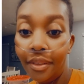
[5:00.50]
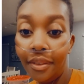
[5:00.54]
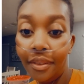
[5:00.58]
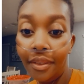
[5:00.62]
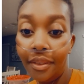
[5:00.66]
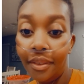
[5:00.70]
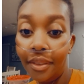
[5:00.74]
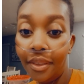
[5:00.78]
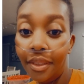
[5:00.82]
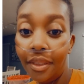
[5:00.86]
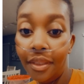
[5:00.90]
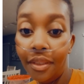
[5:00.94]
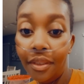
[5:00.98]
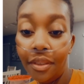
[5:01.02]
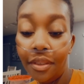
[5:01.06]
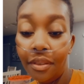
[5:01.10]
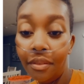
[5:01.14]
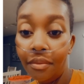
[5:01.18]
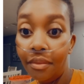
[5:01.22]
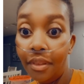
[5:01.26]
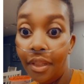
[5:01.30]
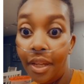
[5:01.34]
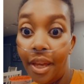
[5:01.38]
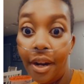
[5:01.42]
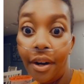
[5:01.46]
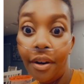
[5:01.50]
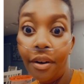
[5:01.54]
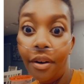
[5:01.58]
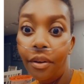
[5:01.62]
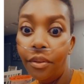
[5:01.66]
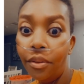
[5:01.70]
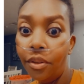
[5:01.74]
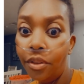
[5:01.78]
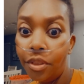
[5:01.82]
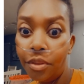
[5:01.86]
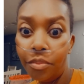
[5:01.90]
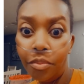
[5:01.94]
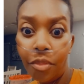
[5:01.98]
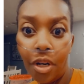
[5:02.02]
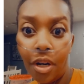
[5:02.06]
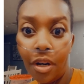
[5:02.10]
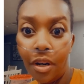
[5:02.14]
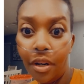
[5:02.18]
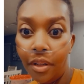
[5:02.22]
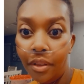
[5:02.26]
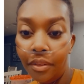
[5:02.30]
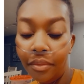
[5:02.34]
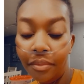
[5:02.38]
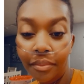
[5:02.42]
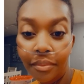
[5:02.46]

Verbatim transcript: Until later on or tomorrow.